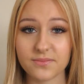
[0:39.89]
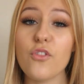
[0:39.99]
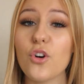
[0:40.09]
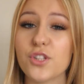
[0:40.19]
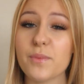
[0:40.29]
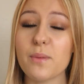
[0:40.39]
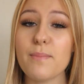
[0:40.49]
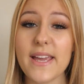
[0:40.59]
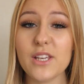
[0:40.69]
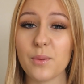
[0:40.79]
For some of the
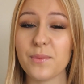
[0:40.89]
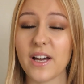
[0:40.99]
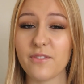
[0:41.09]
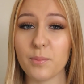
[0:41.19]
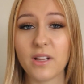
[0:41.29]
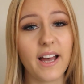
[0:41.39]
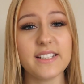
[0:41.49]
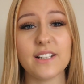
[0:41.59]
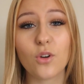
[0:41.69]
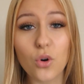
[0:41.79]
makeup that I've
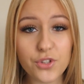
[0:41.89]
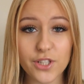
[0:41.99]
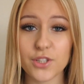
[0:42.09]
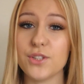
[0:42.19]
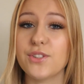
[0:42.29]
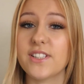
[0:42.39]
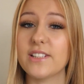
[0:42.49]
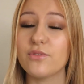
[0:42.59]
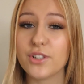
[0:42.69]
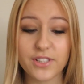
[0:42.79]
applied, I've also used
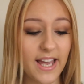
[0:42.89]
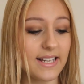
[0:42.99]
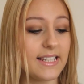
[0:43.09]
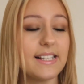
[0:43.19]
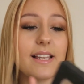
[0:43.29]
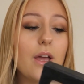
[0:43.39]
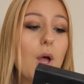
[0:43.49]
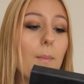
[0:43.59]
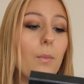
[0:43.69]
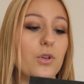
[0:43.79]
the Real Techniques
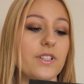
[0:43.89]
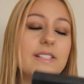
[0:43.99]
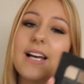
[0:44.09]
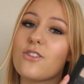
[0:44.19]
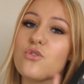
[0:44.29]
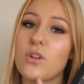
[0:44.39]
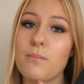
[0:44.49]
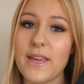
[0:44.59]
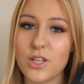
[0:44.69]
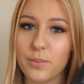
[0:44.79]
Modern
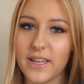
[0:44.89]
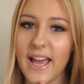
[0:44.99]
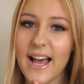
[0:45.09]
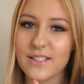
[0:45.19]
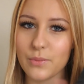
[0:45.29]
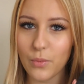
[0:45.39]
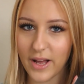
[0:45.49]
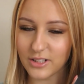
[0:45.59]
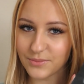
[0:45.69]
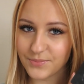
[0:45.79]
Natural Makeup Kit as
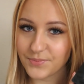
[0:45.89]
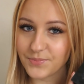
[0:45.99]
well.